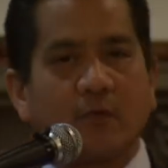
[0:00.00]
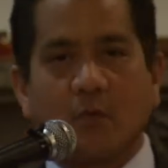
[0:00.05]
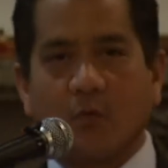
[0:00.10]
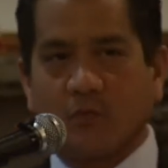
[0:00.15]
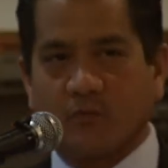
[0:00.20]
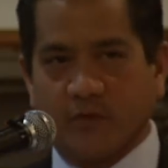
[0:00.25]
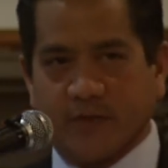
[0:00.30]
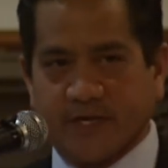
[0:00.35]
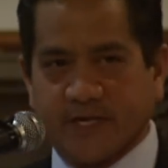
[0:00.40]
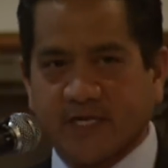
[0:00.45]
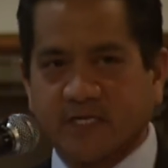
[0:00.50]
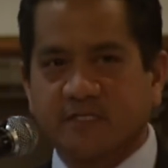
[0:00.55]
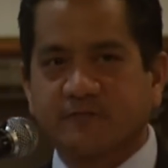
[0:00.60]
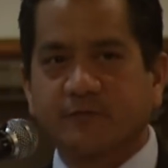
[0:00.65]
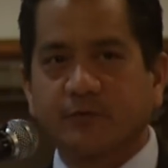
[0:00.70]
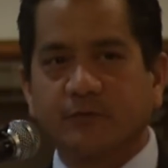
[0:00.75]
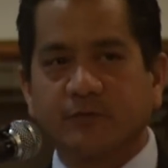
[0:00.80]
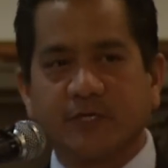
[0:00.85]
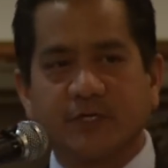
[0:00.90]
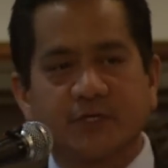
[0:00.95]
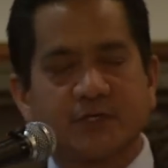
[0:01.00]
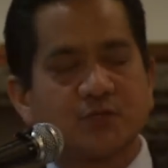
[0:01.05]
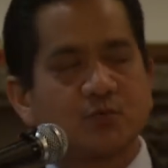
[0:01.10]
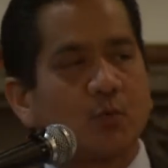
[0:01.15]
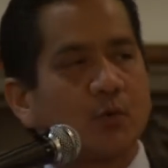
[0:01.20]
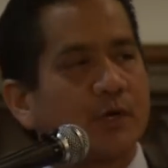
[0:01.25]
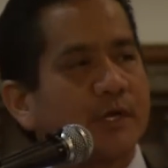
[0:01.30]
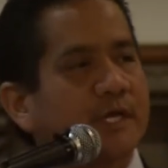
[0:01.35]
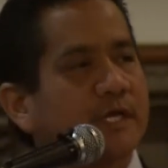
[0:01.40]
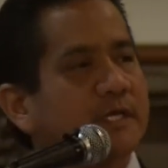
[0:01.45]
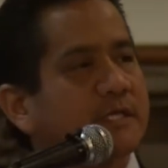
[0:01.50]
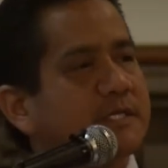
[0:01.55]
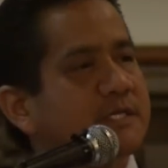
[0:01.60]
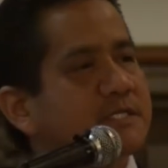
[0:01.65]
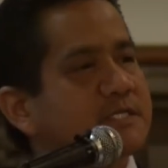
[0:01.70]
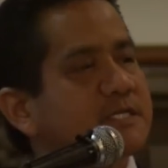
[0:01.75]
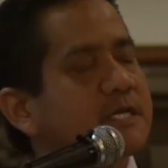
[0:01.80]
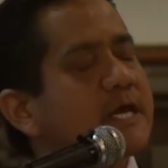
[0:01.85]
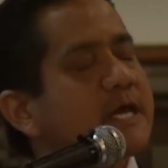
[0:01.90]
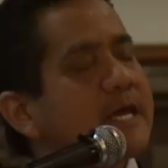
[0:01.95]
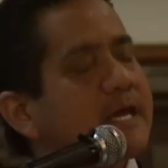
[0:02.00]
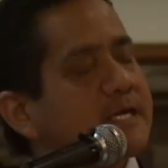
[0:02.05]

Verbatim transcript: over the next few years working in this